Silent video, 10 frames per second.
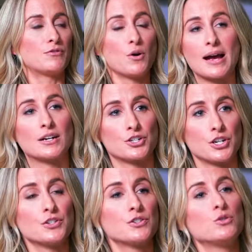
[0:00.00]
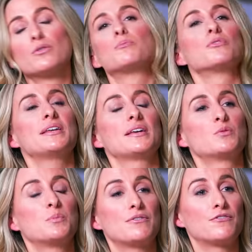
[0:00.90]
if you're anxious, your breathing
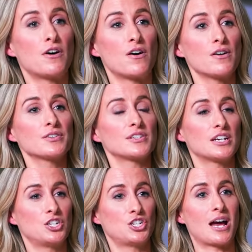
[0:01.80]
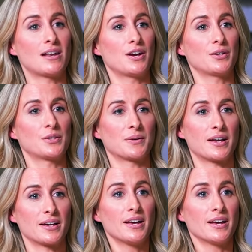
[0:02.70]
will be fast and shallow. So
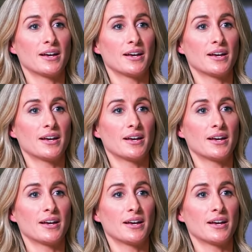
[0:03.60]
kind of,